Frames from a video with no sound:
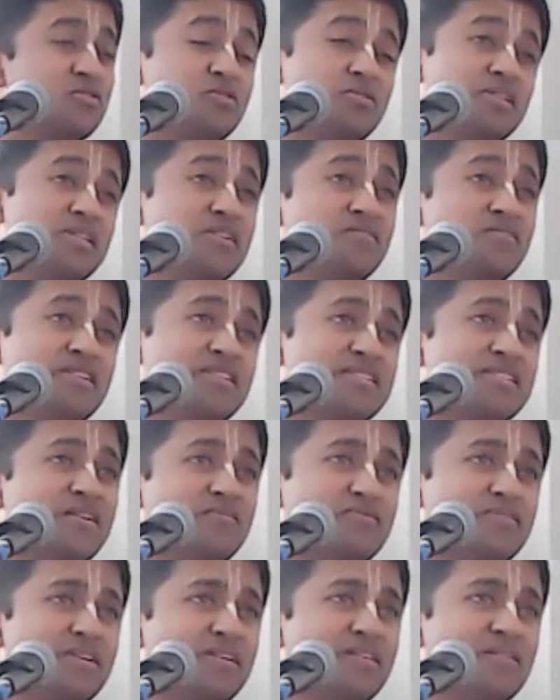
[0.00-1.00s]

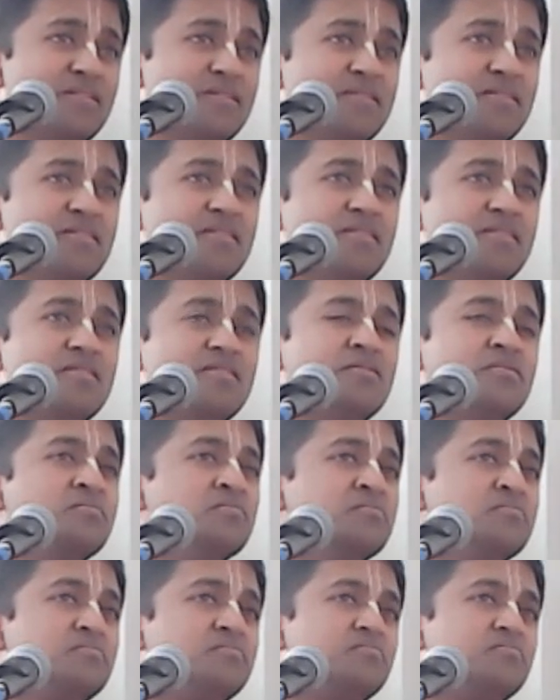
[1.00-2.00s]

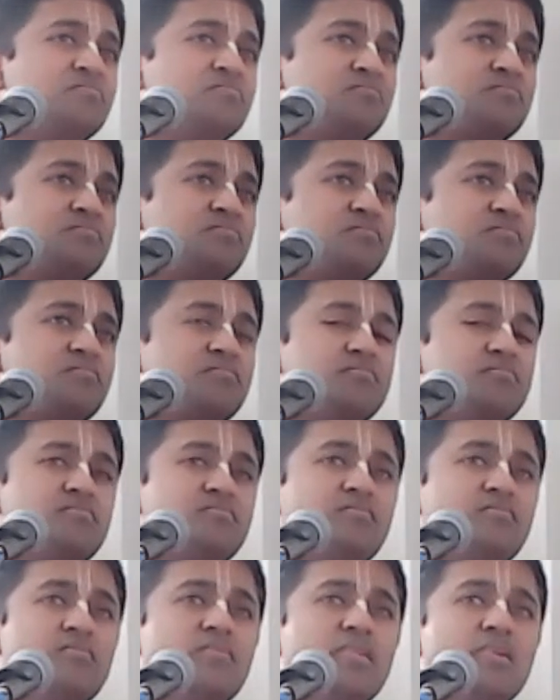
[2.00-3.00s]

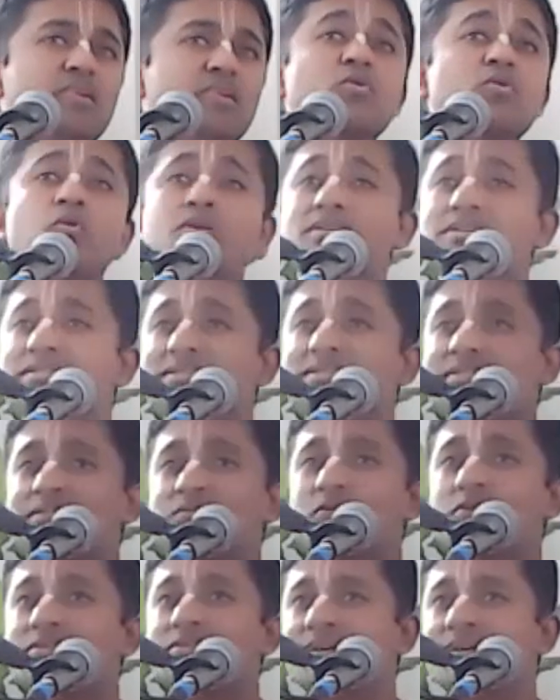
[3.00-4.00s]
So what does
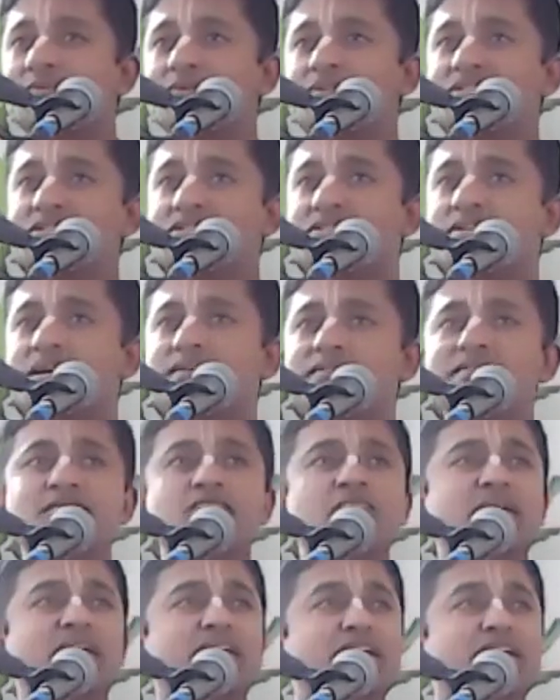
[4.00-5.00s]
this verse that we just
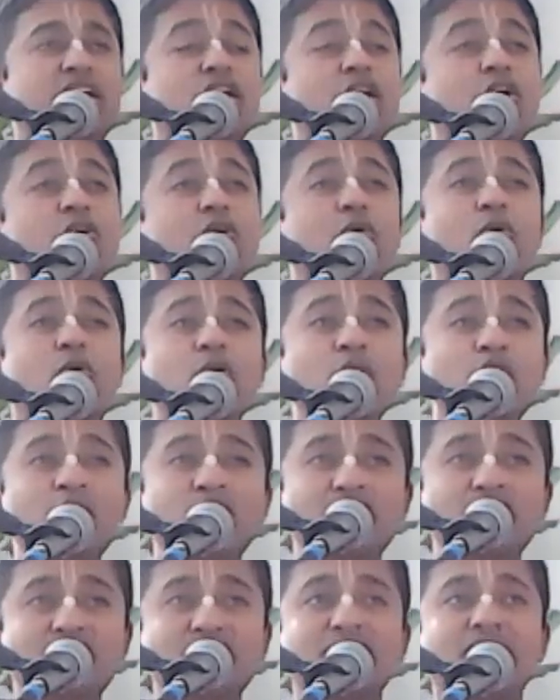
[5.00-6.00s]
chanted mean?
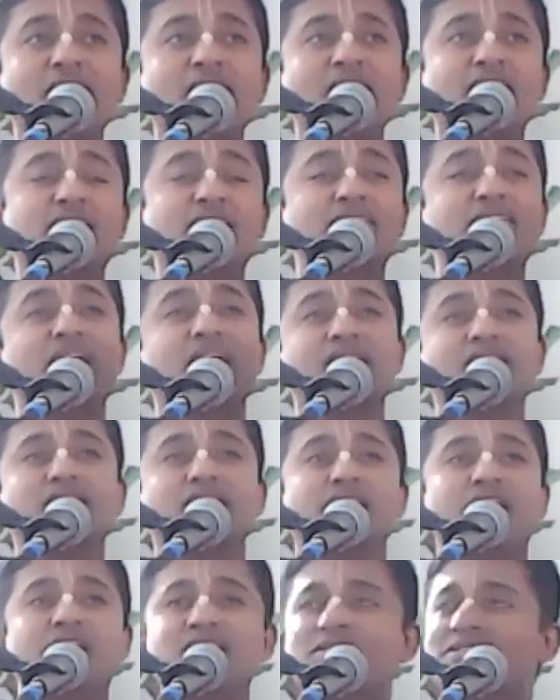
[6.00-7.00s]
Guru Varthe
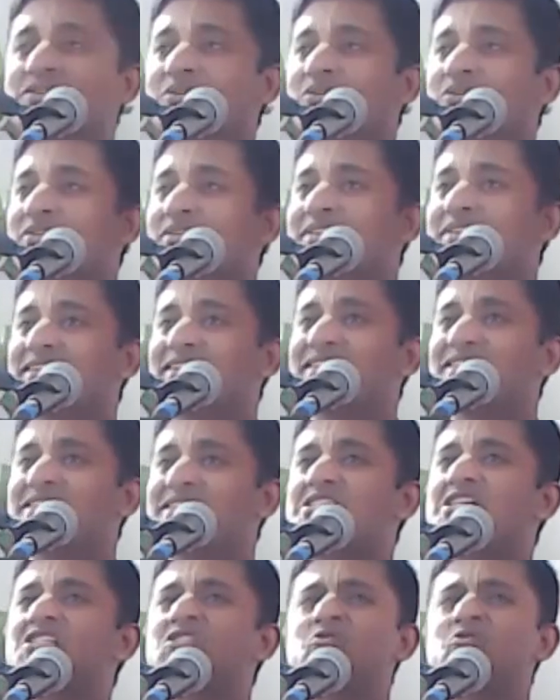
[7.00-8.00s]
Tyakta Rajyo.
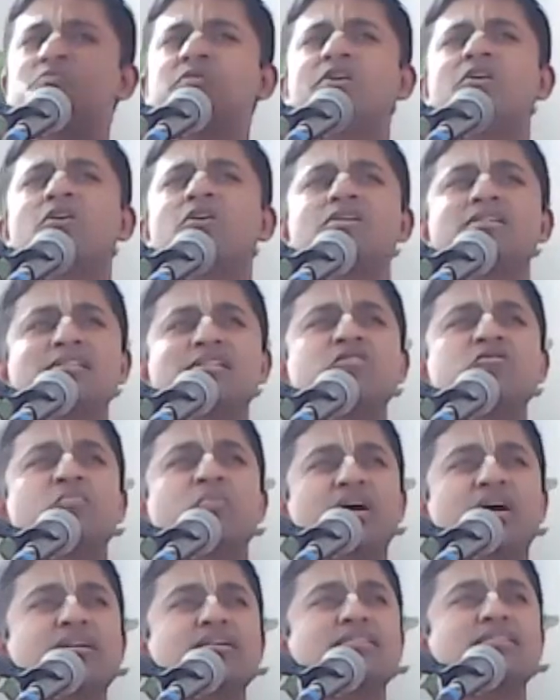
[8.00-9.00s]
Just because
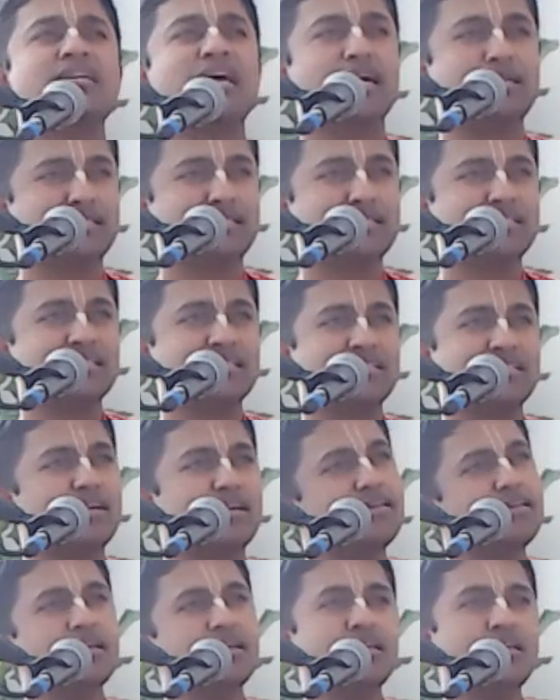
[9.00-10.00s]
his parents asked,
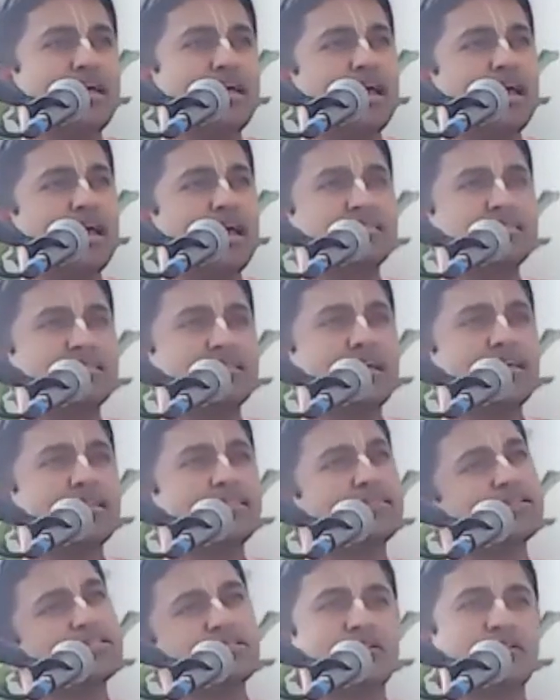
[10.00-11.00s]
Kaikeyi asked
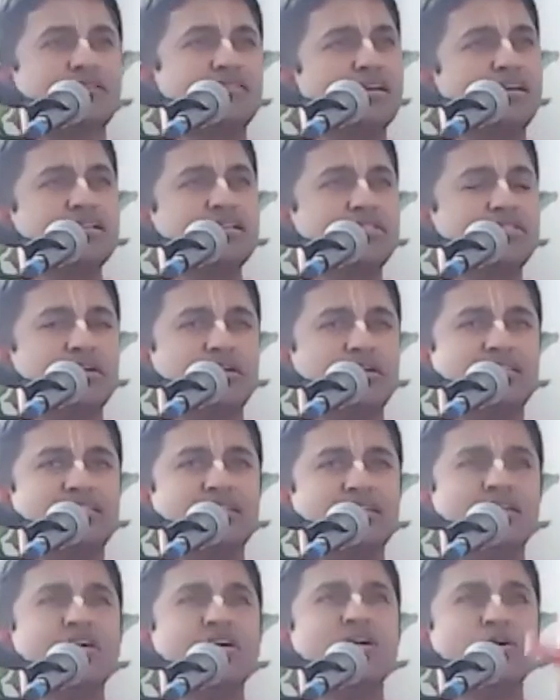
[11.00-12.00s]
and Dasharath
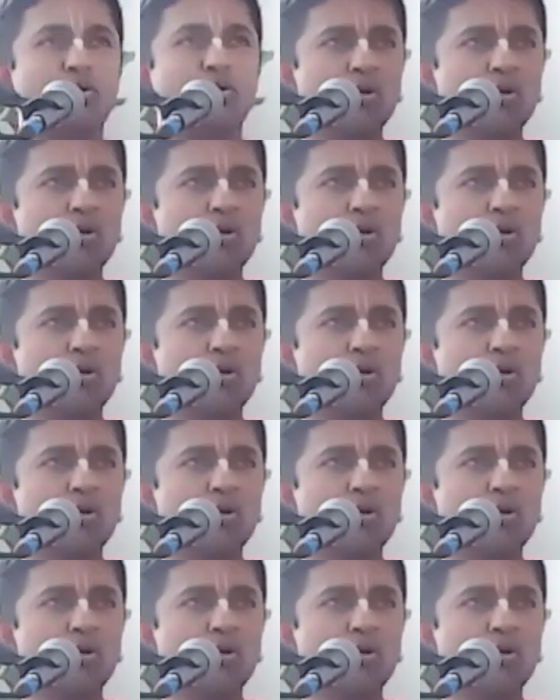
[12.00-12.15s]
instructed.